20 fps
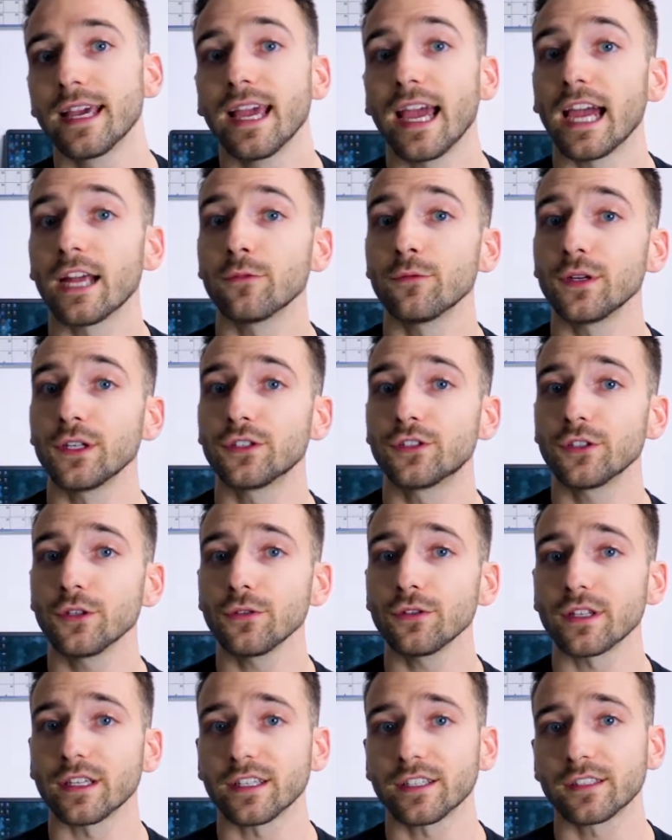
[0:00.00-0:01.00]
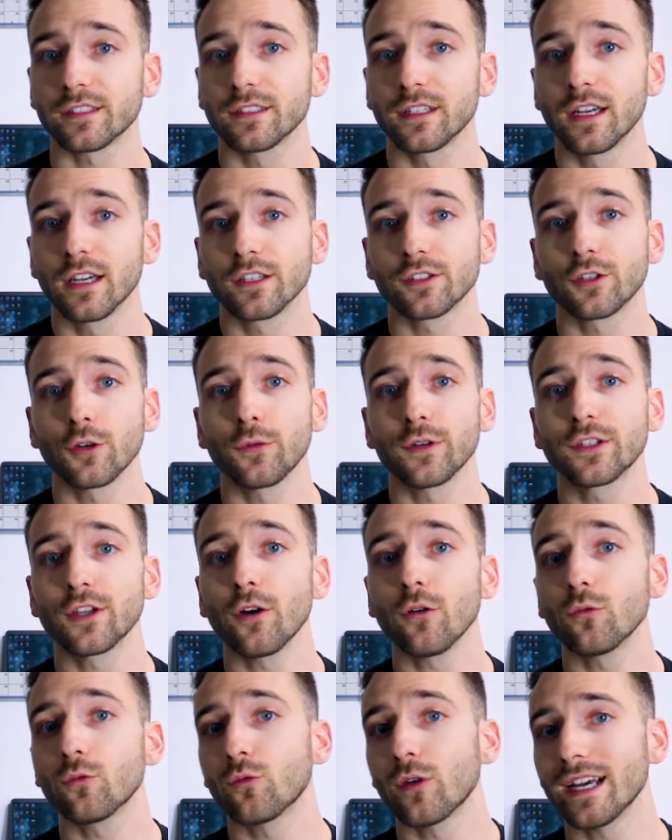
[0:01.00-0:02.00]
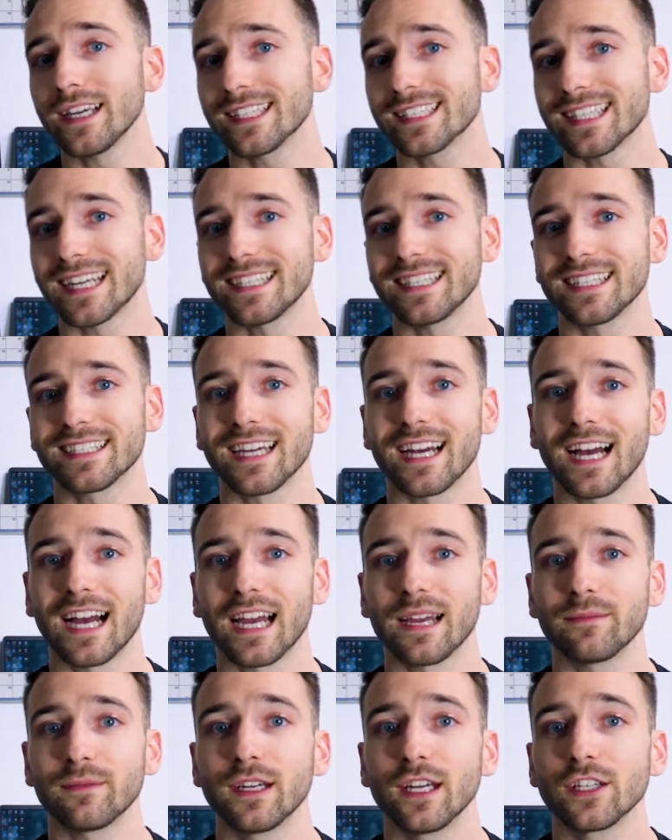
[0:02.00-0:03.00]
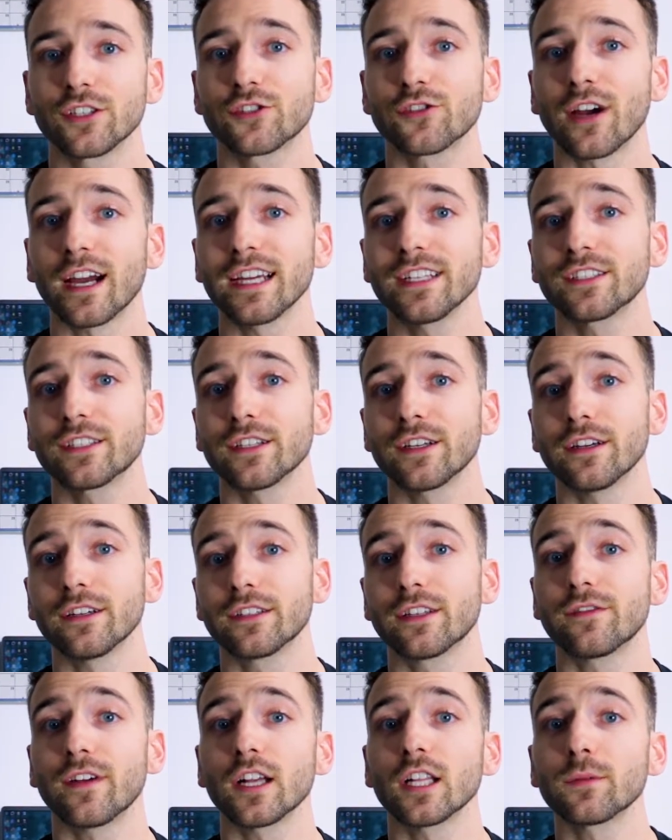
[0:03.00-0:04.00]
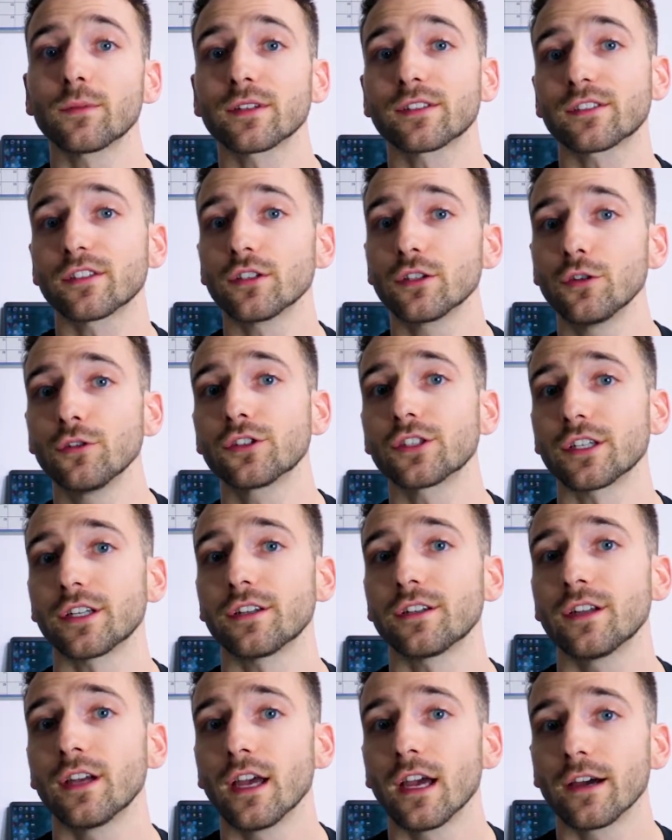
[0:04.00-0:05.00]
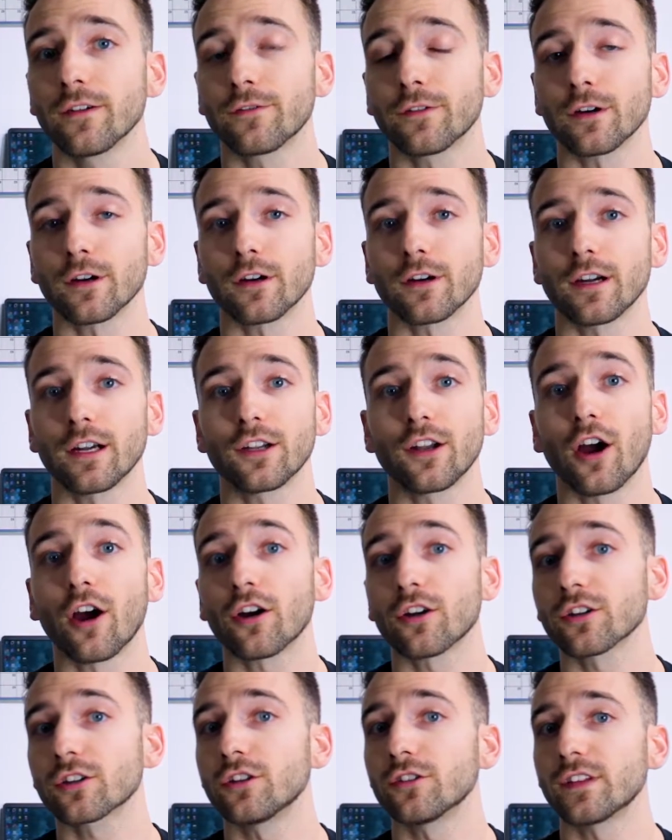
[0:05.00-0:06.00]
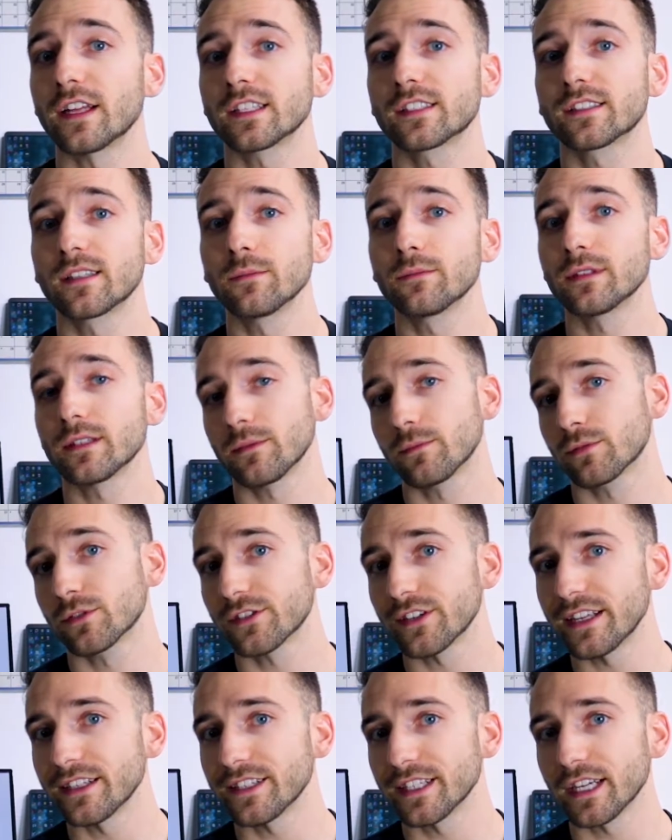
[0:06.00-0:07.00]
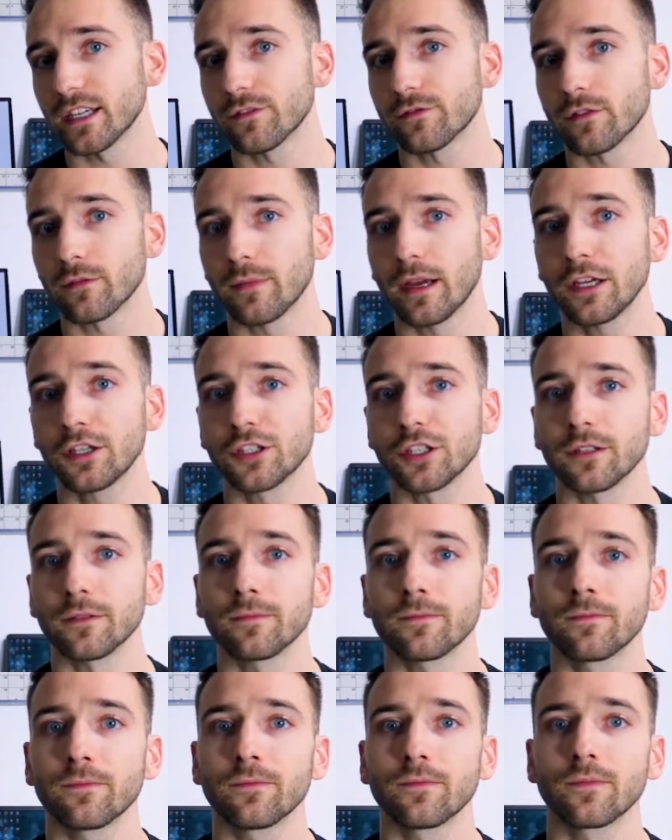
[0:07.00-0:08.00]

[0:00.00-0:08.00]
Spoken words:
And we do this so we don't waste any time trying to develop a solution for an article that's simply presenting information.